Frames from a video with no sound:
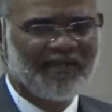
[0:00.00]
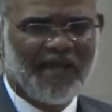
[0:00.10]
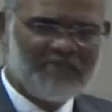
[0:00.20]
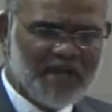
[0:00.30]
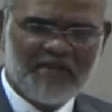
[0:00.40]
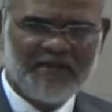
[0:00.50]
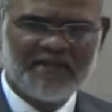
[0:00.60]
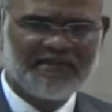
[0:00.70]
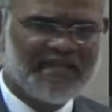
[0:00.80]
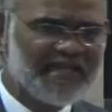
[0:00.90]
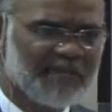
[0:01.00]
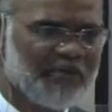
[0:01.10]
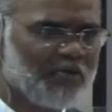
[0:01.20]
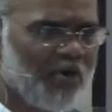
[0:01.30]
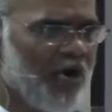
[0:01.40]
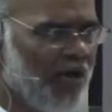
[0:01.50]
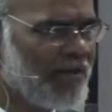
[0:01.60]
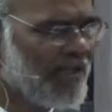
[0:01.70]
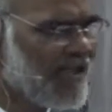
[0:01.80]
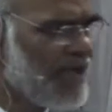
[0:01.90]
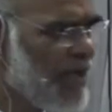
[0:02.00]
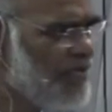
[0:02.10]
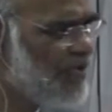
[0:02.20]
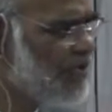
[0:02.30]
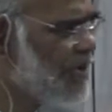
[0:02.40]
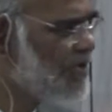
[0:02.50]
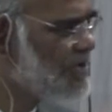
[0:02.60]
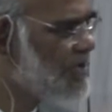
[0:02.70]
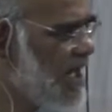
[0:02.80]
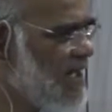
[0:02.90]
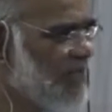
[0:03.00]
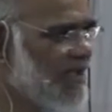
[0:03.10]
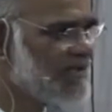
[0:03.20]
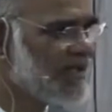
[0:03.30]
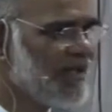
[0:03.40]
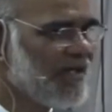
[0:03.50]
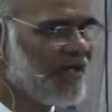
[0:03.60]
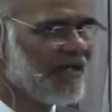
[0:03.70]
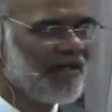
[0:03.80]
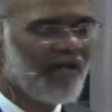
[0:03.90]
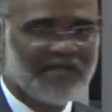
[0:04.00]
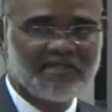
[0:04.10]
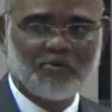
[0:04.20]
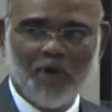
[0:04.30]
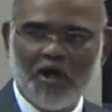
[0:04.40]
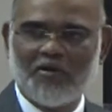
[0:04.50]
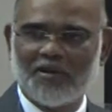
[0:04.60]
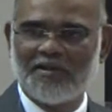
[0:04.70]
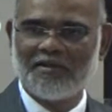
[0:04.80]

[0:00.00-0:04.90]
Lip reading: and Mary and think about all that they went through in those 9 months, I said, wow,